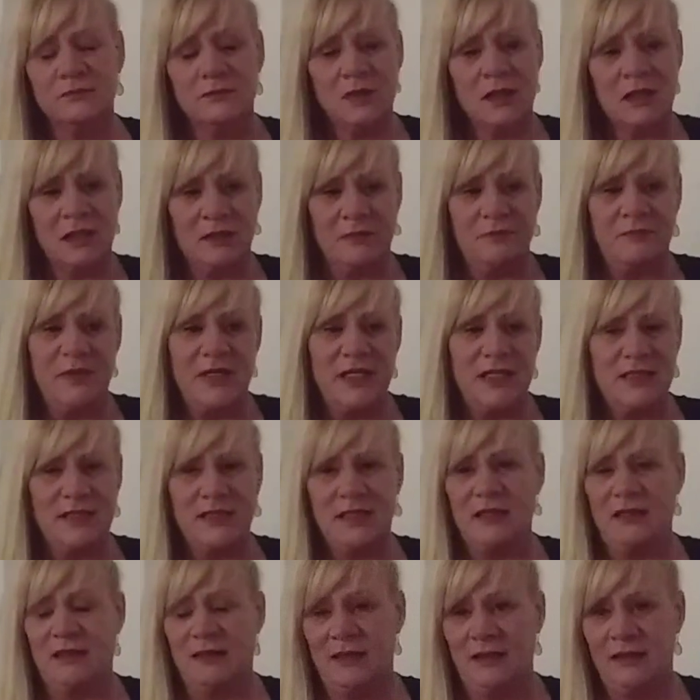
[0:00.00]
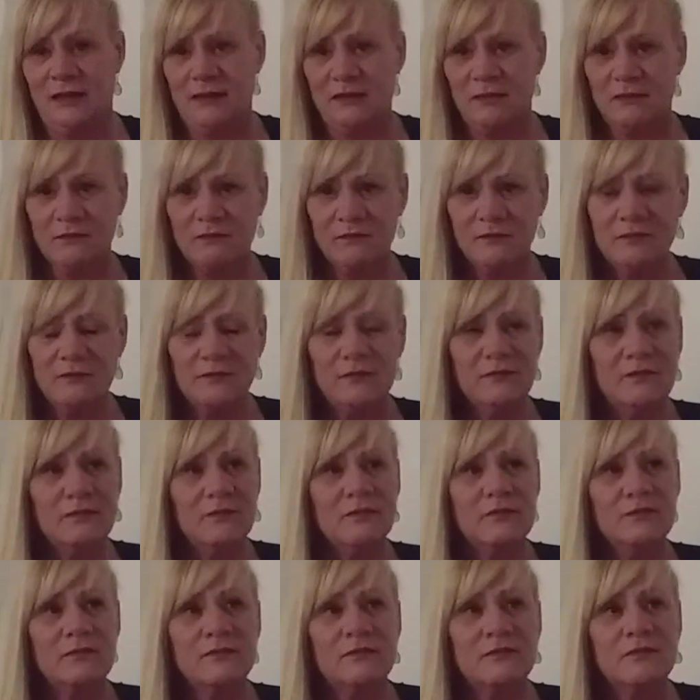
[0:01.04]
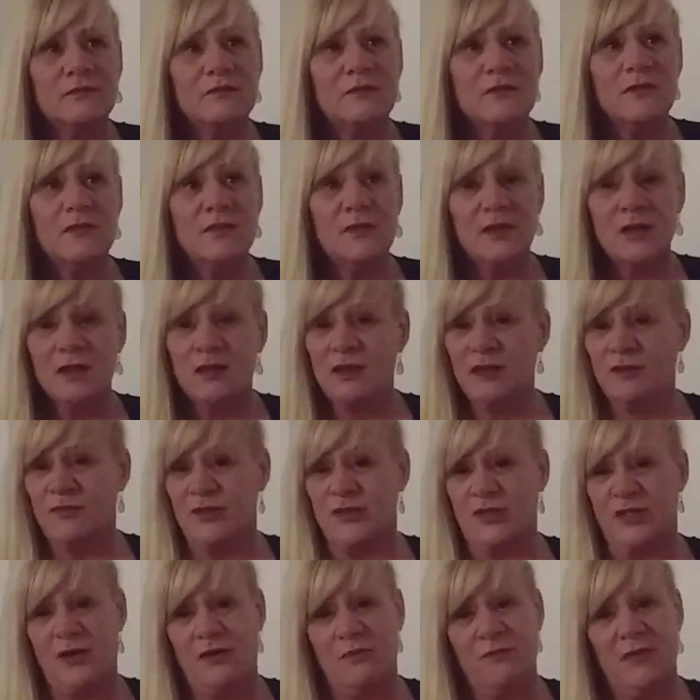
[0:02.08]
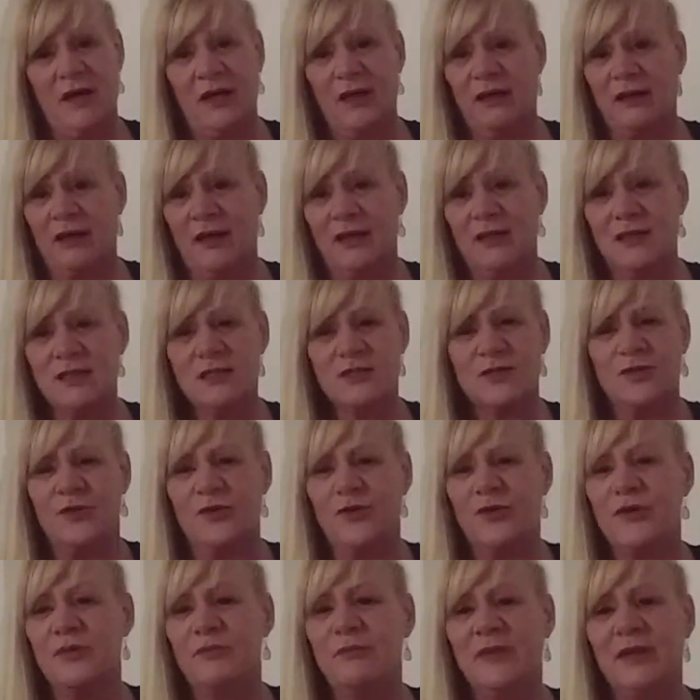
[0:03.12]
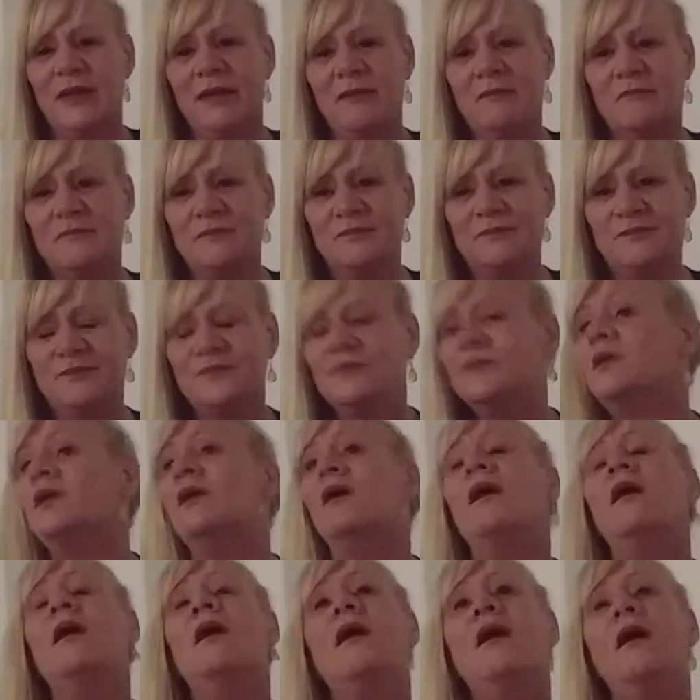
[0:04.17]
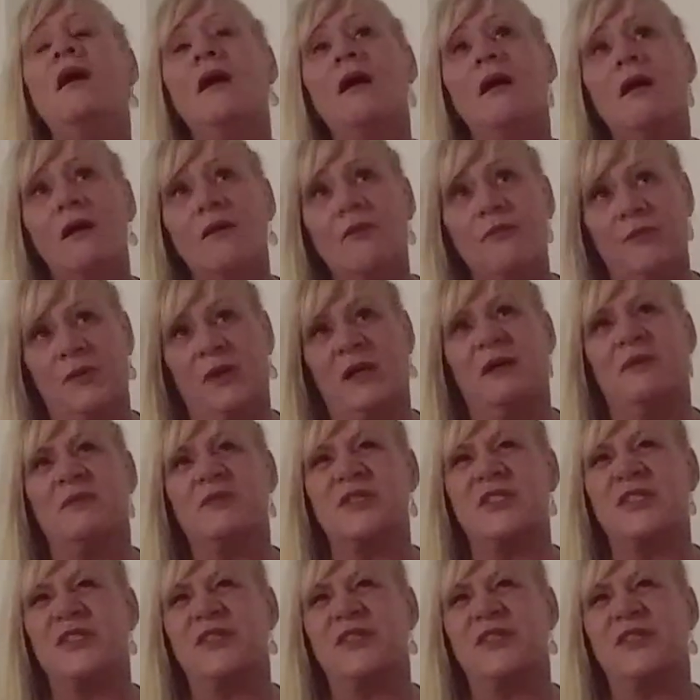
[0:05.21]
And immediately, he was on my case stalking me. When I was